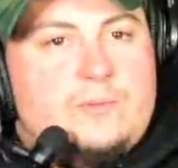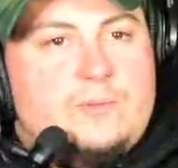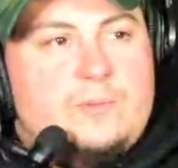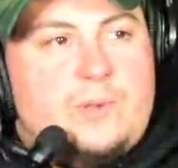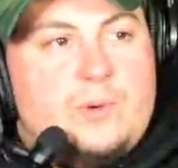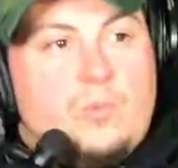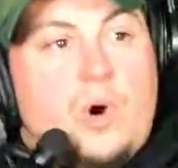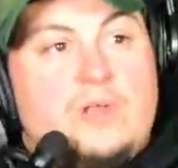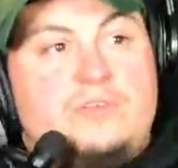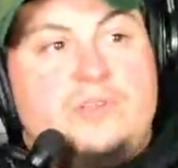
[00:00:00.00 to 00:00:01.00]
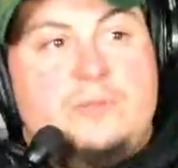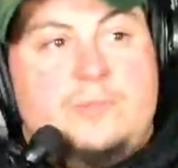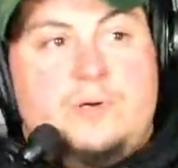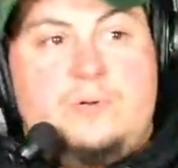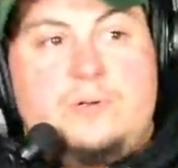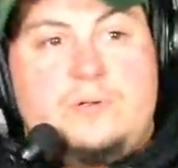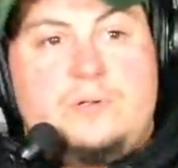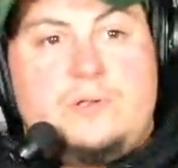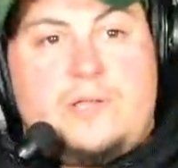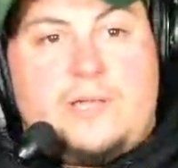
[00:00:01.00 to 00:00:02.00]
we were washing the boat
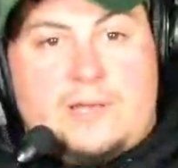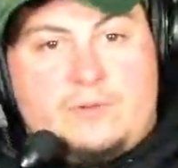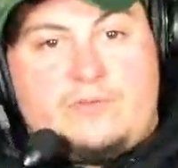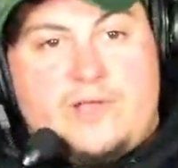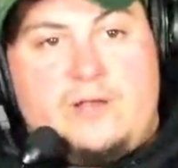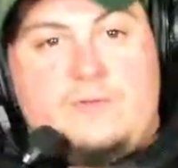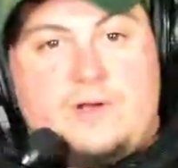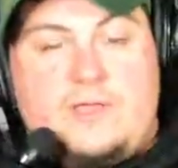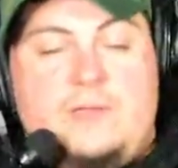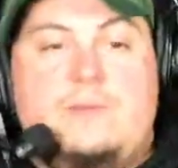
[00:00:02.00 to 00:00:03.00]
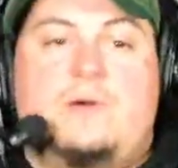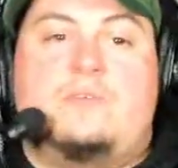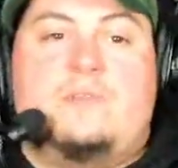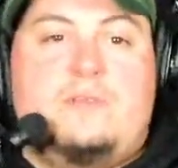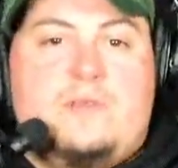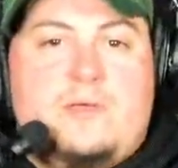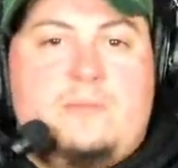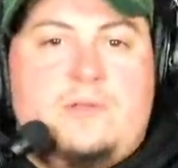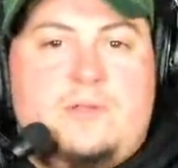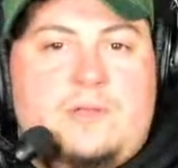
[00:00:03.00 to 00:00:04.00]
outside of our Cape house at the time,
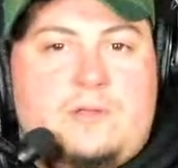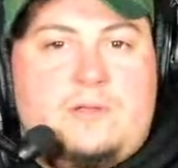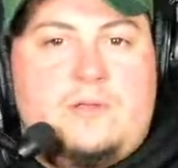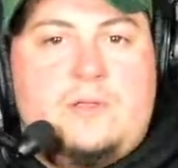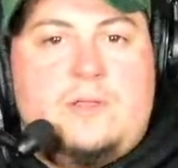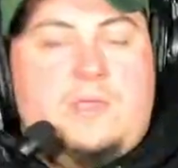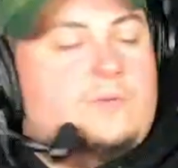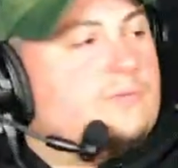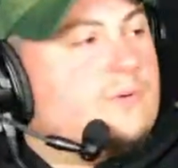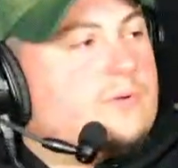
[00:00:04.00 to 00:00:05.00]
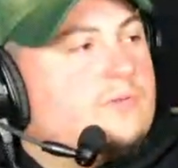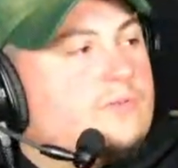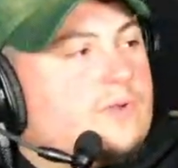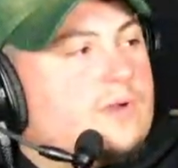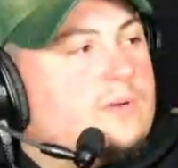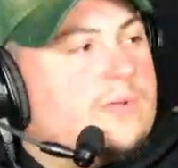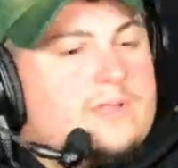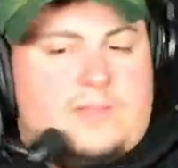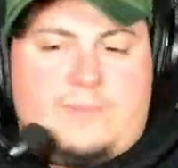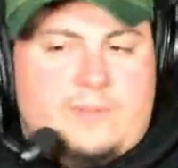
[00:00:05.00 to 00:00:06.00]
and he was smoking a cigar. We had
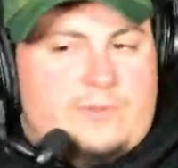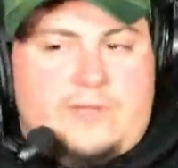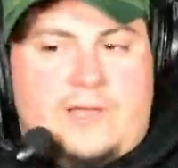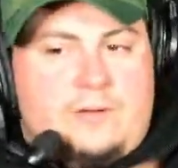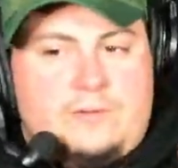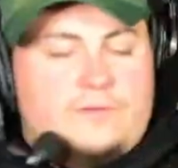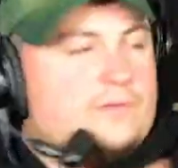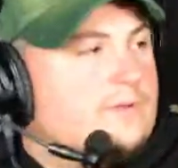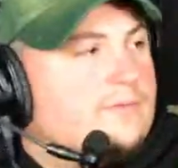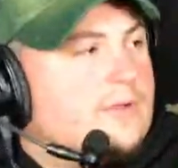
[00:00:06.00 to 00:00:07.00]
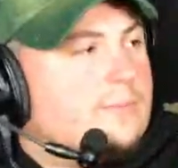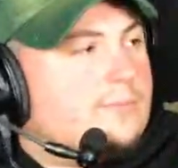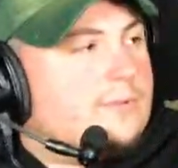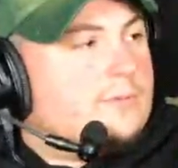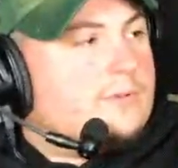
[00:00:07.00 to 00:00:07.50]
people down and stuff, a couple people.